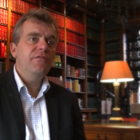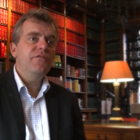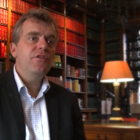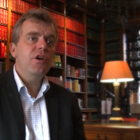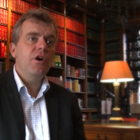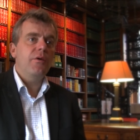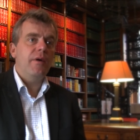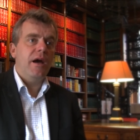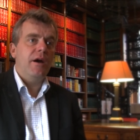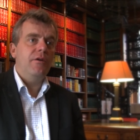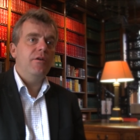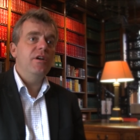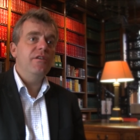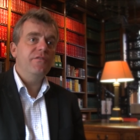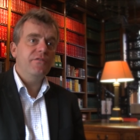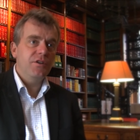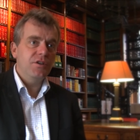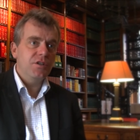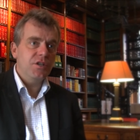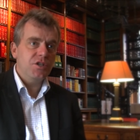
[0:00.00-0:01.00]
if you go out,
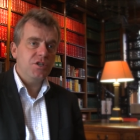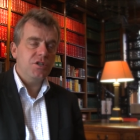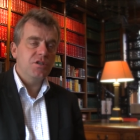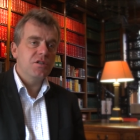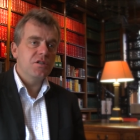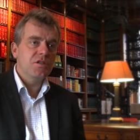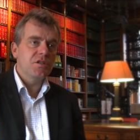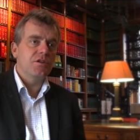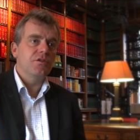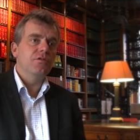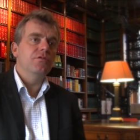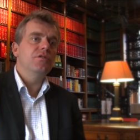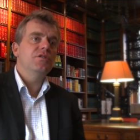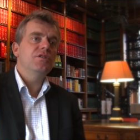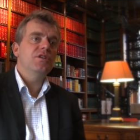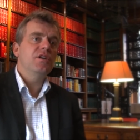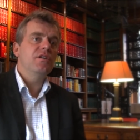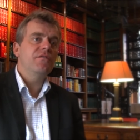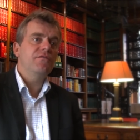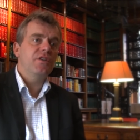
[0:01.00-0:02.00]
if conditions are
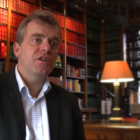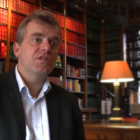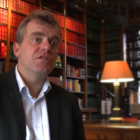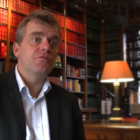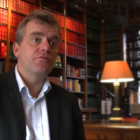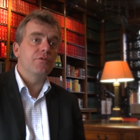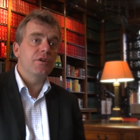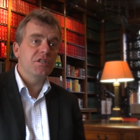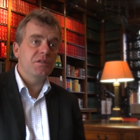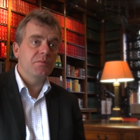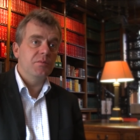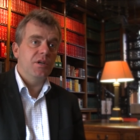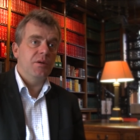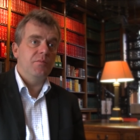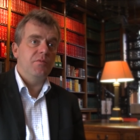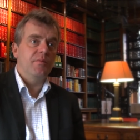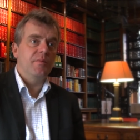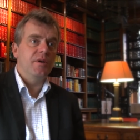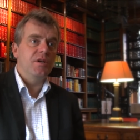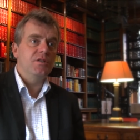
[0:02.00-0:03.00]
good, if there's a reasonable
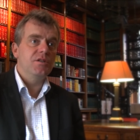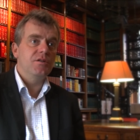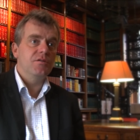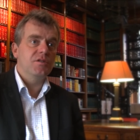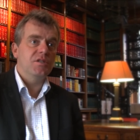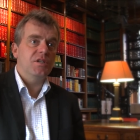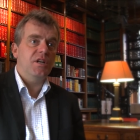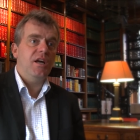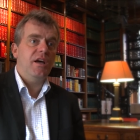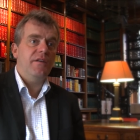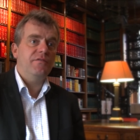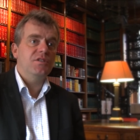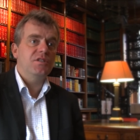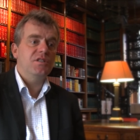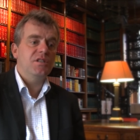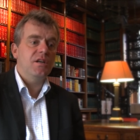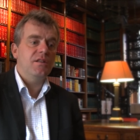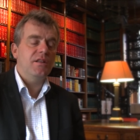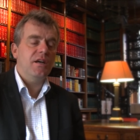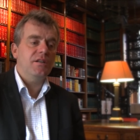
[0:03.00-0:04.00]
number of meteors, and I have to
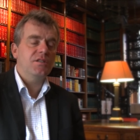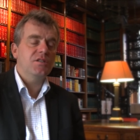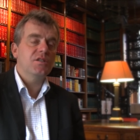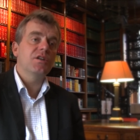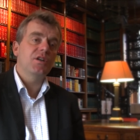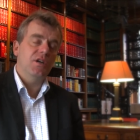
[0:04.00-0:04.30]
say that's the